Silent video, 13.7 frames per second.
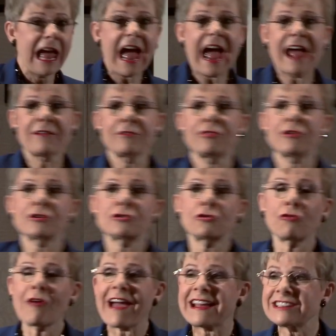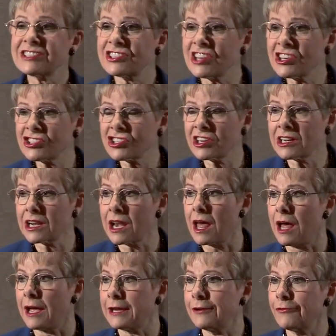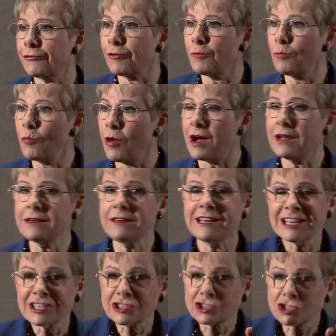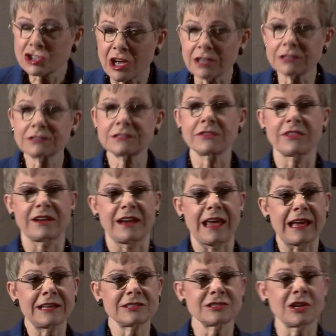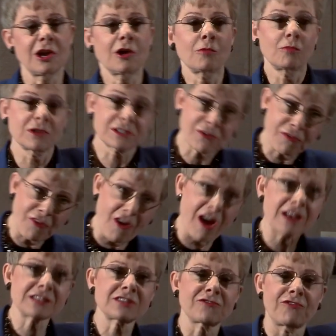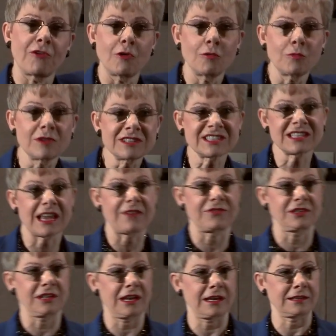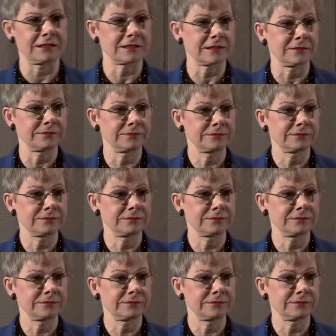And the transition line from one chunk to the next was fast forward seven years.